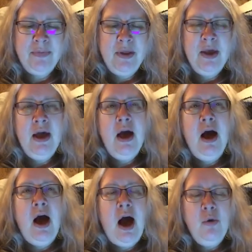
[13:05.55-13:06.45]
I
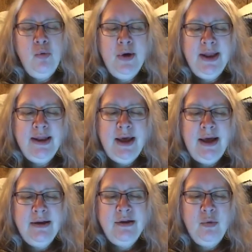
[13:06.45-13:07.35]
really liked the way
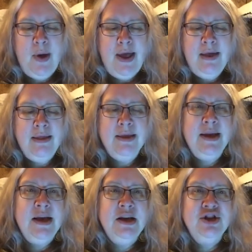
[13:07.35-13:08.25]
that each
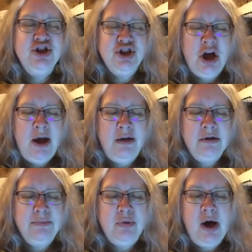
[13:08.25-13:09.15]
child brought
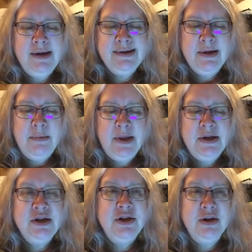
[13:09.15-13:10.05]
something to the
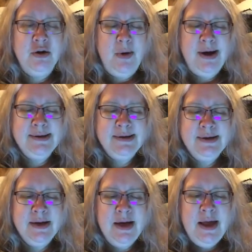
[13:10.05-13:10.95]
quest,
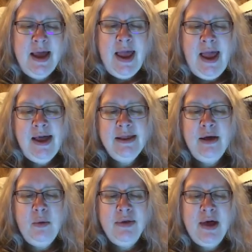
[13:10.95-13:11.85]
and that without
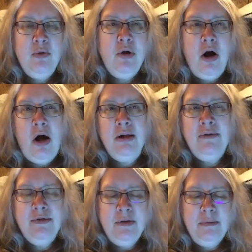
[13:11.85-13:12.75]
all of them,
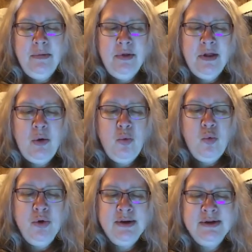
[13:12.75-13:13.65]
they wouldn't be
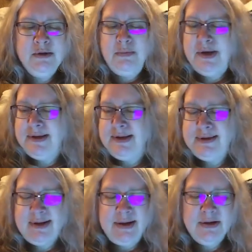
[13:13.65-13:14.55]
successful.
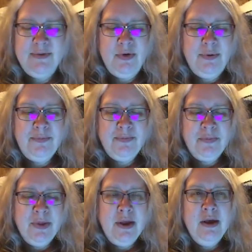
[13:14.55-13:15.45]

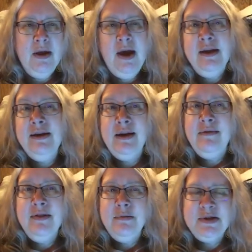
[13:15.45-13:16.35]
None of them is
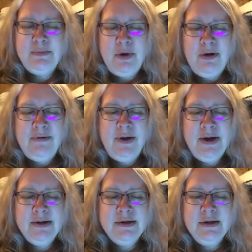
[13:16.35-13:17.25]
perfect,
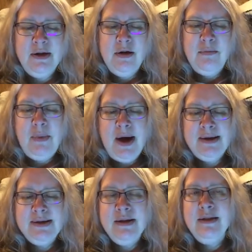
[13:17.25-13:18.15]
but they
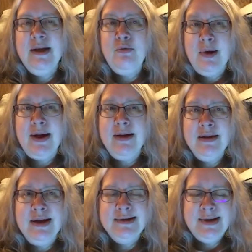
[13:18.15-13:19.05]
recognize that
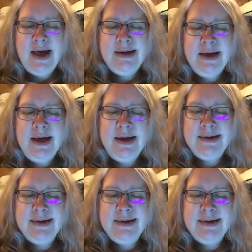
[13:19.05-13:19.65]
and accept it.